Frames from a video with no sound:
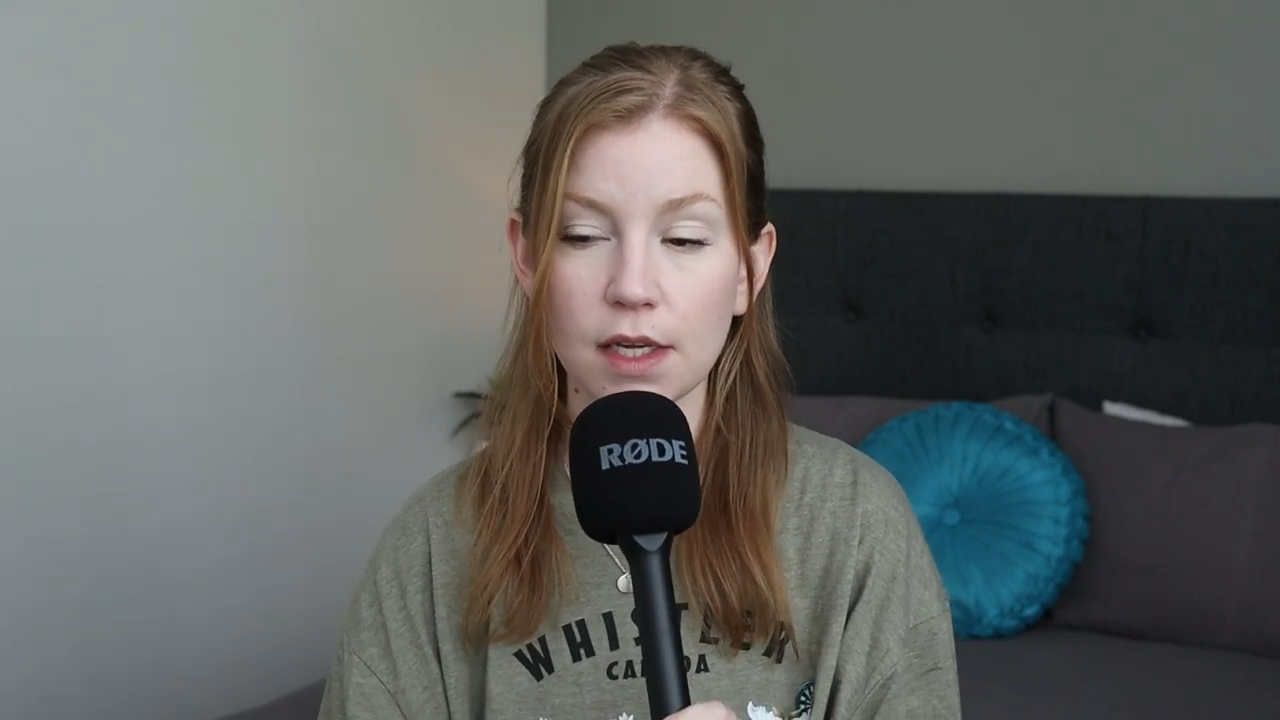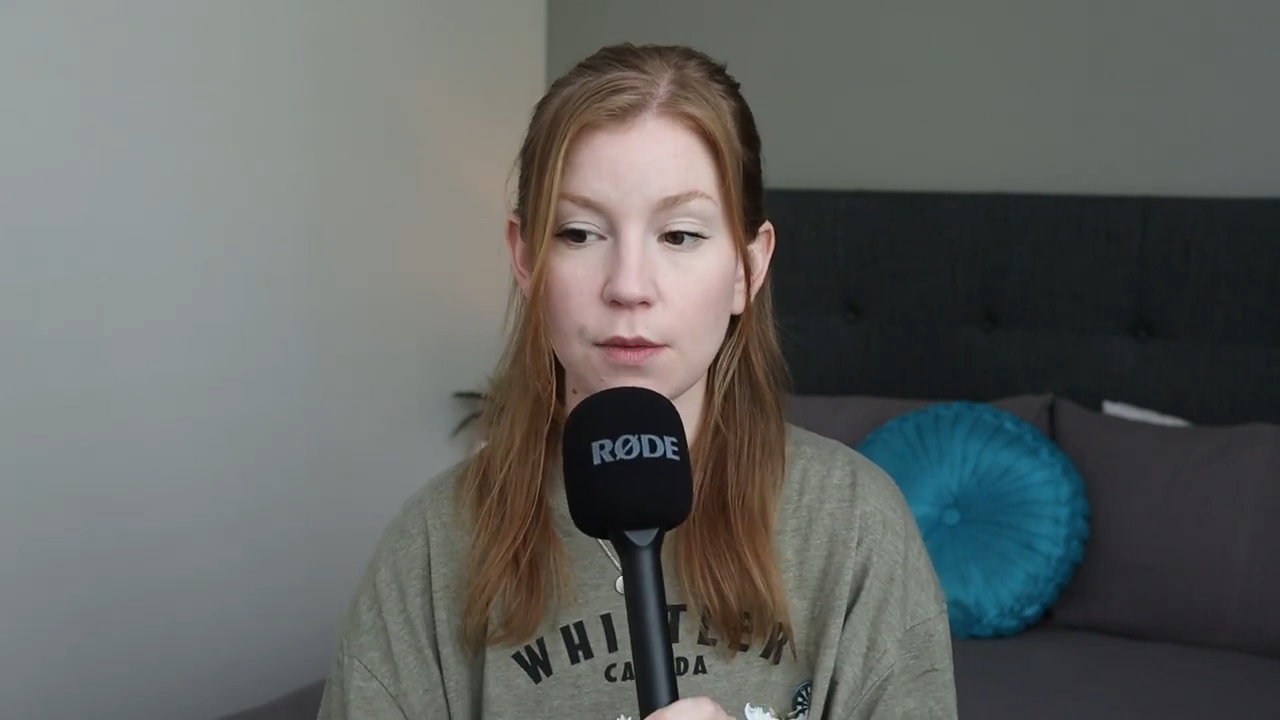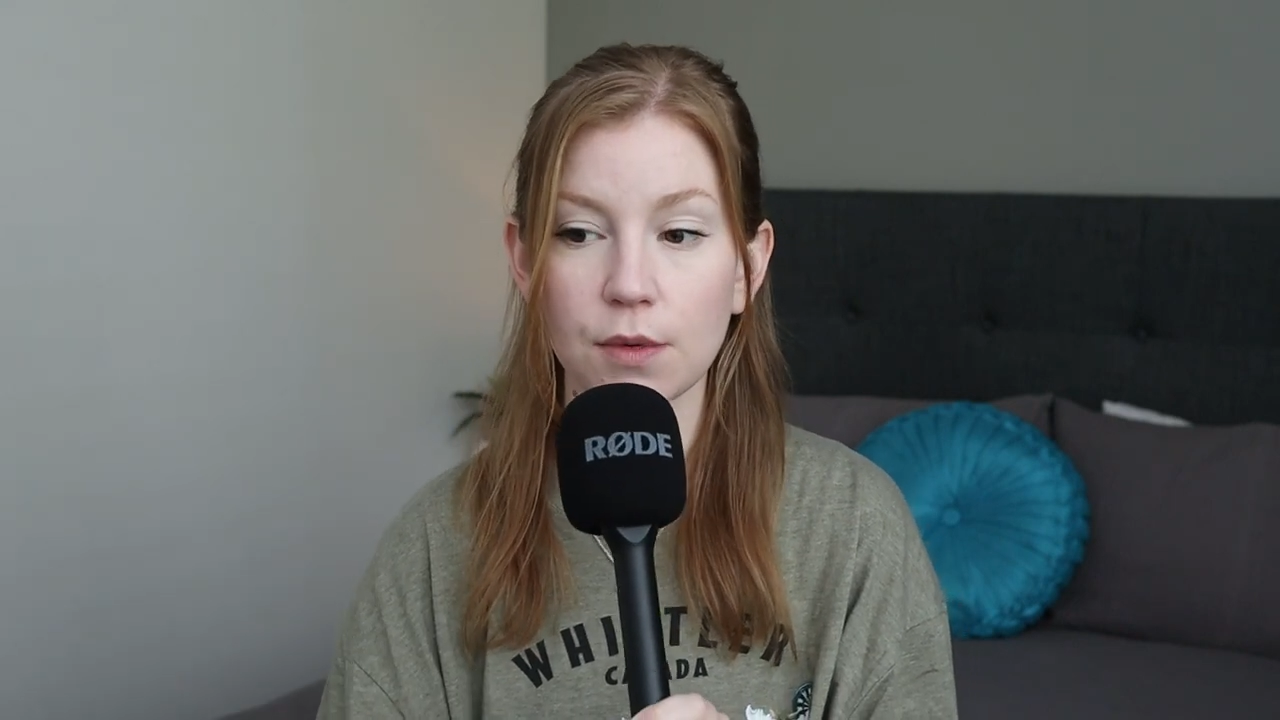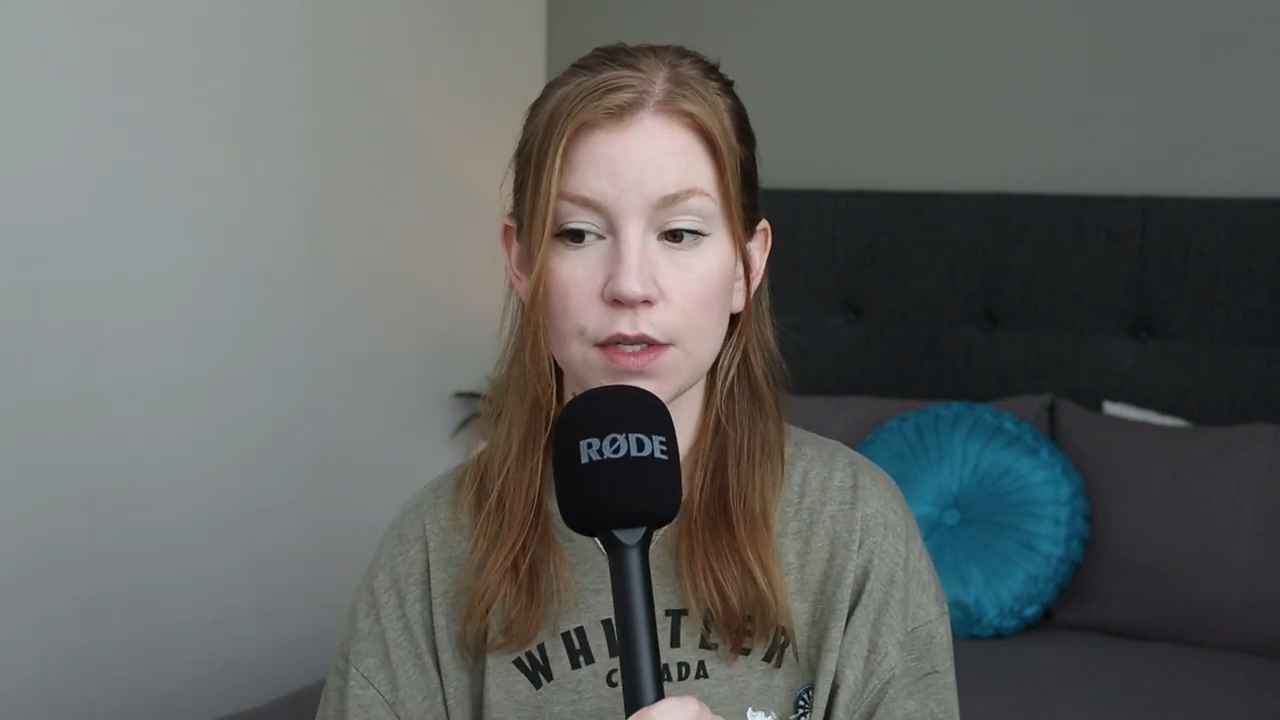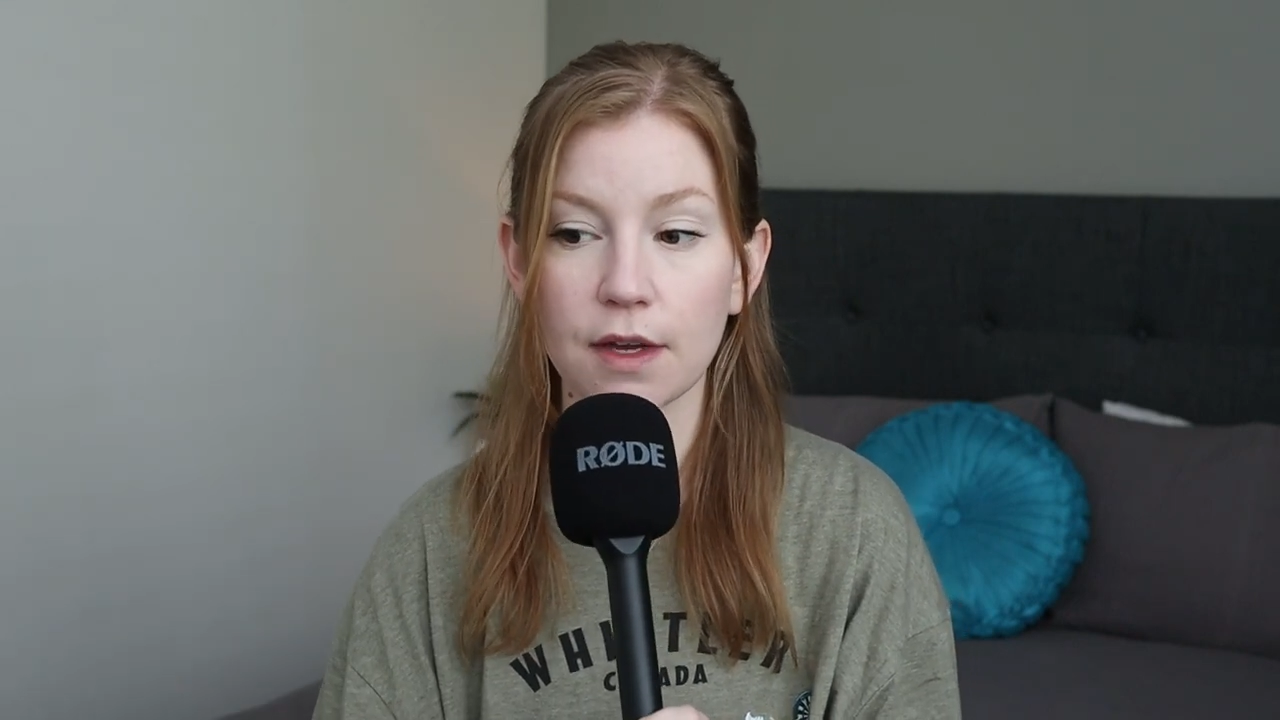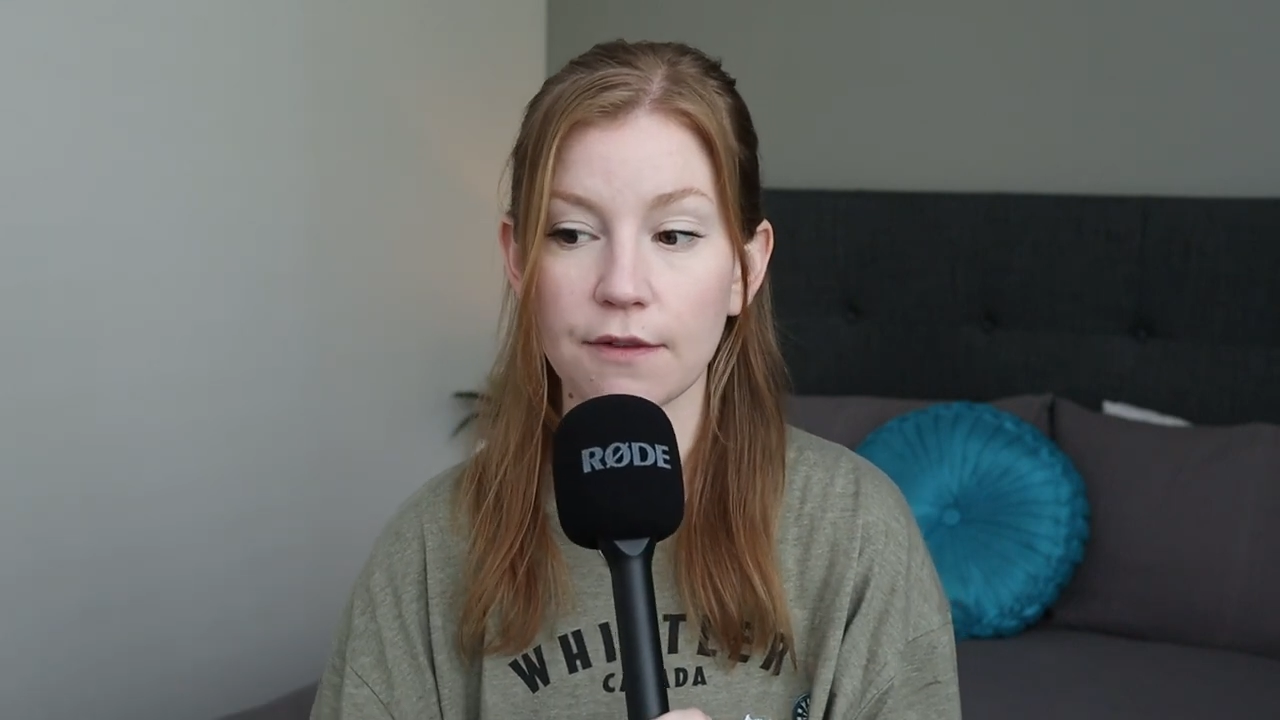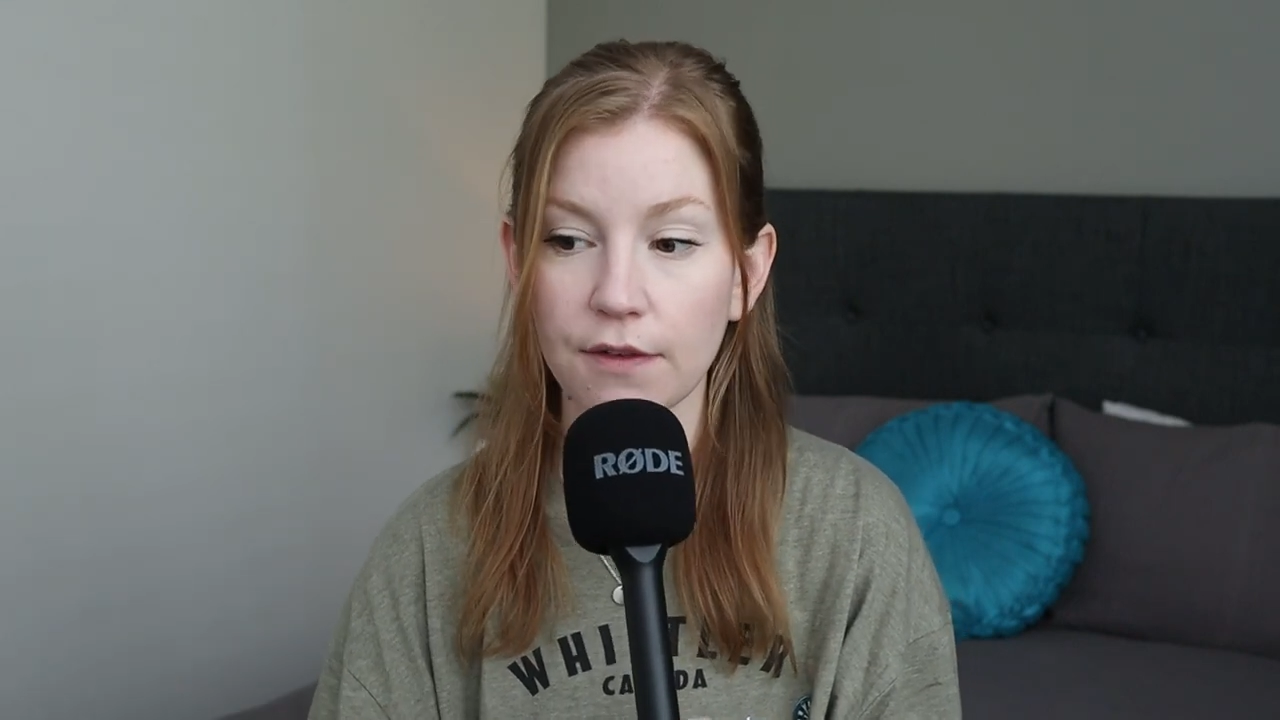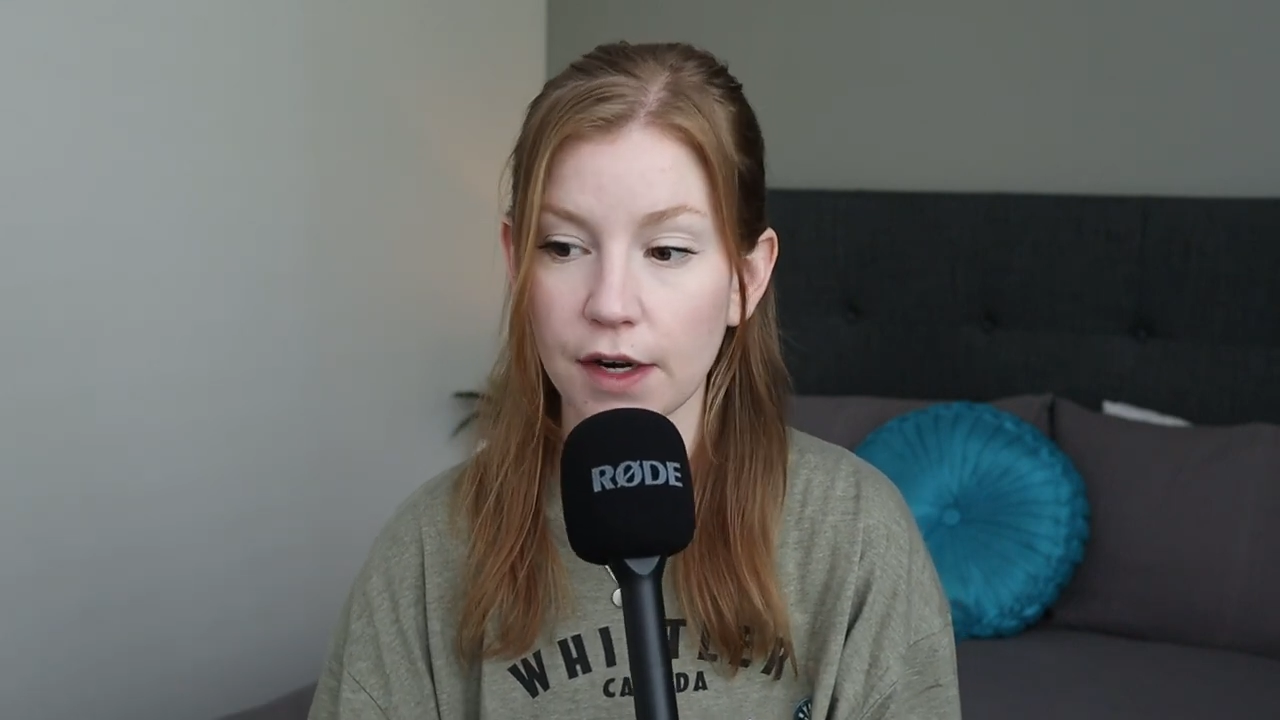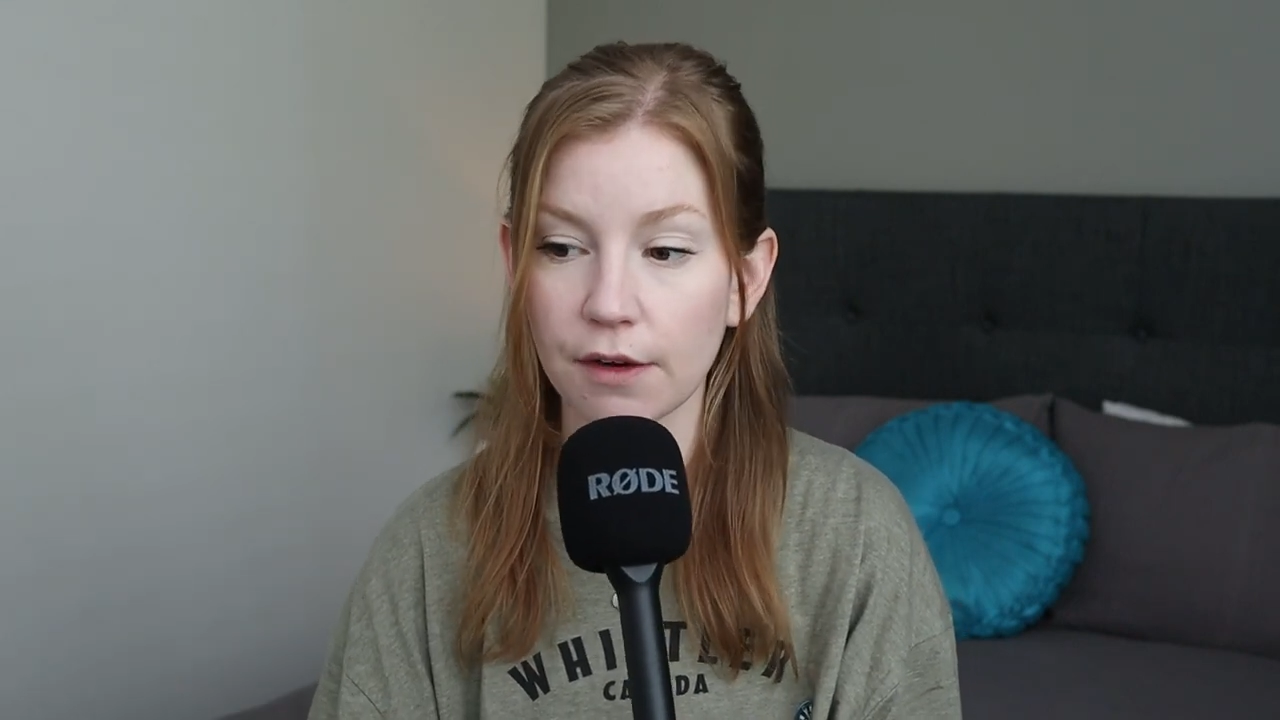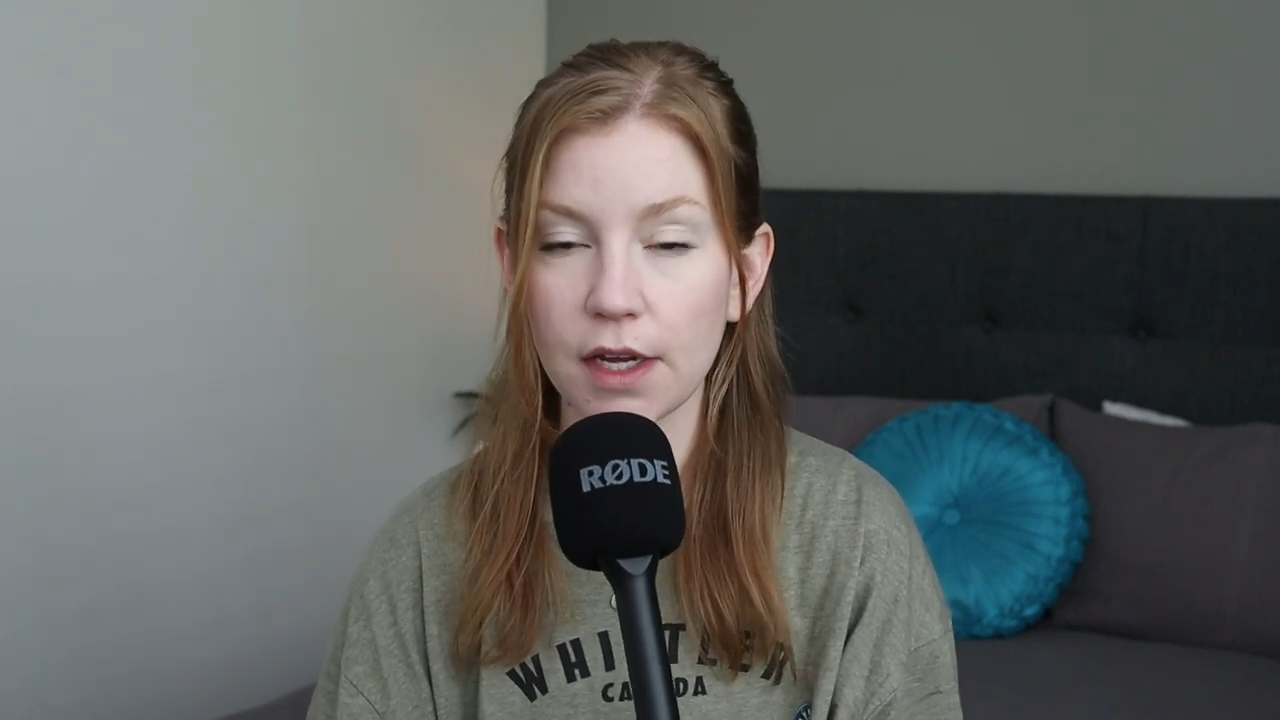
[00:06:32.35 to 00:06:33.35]
It was a
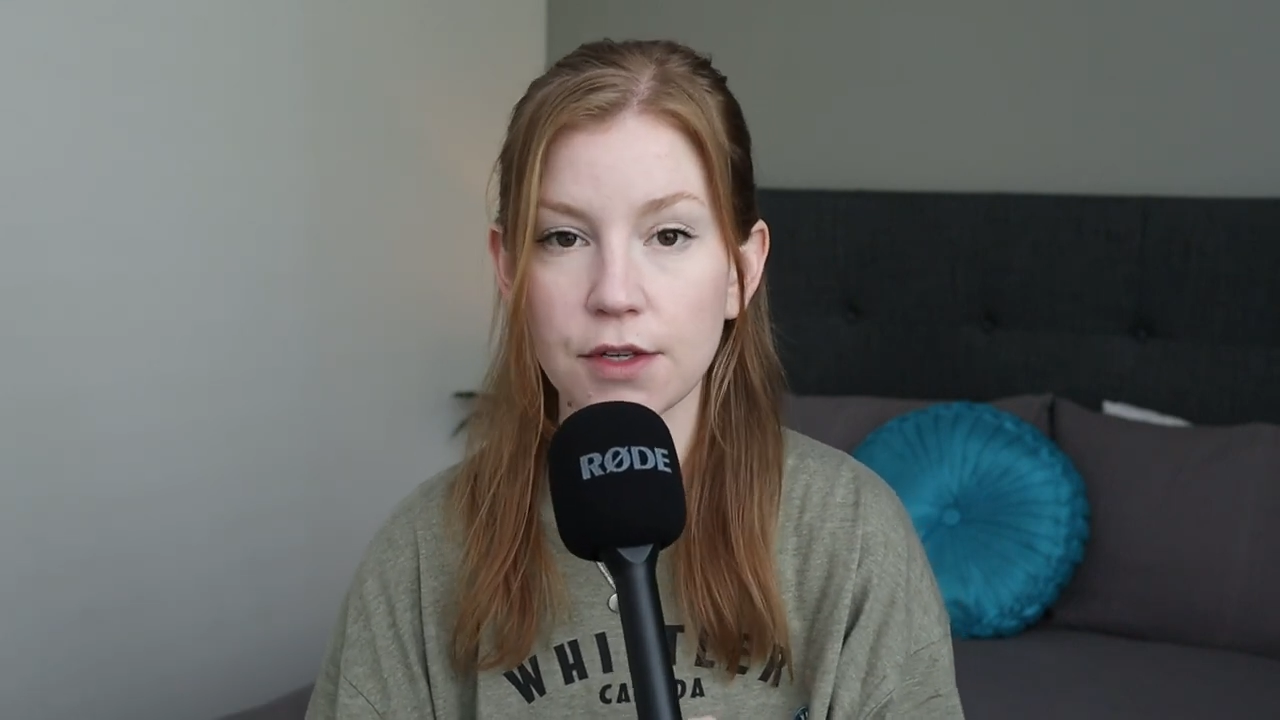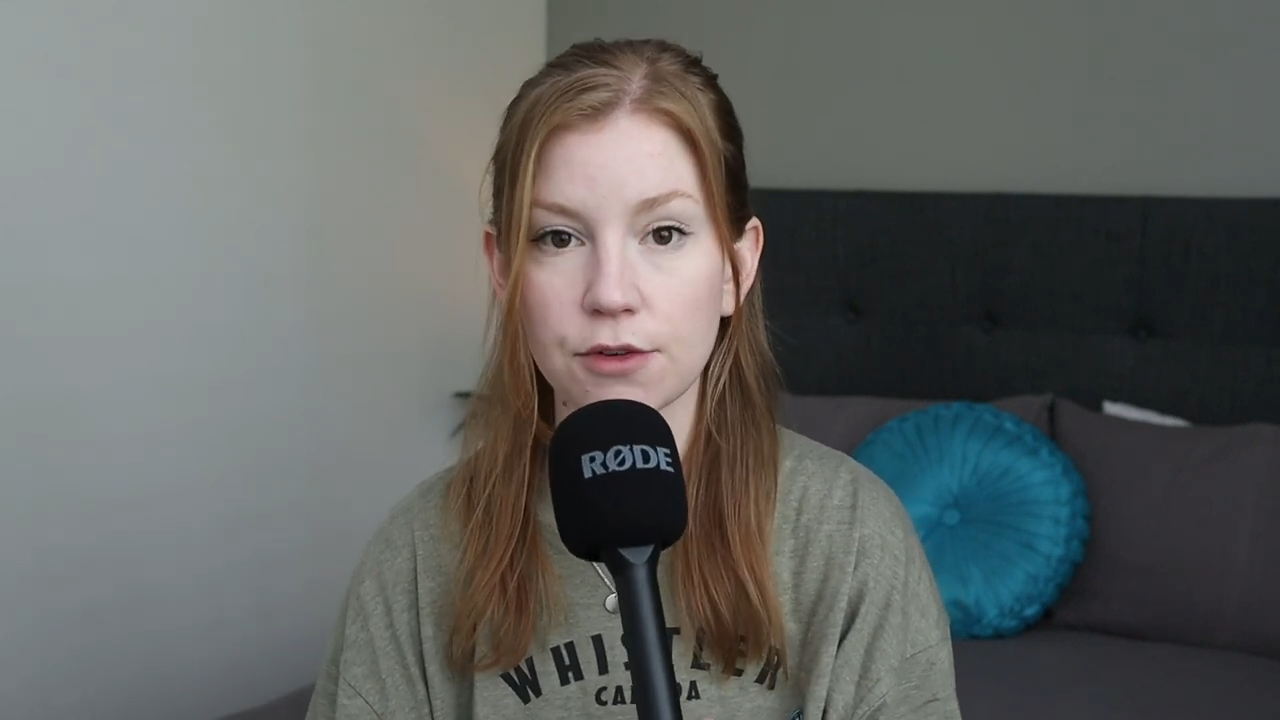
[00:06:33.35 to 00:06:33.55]
very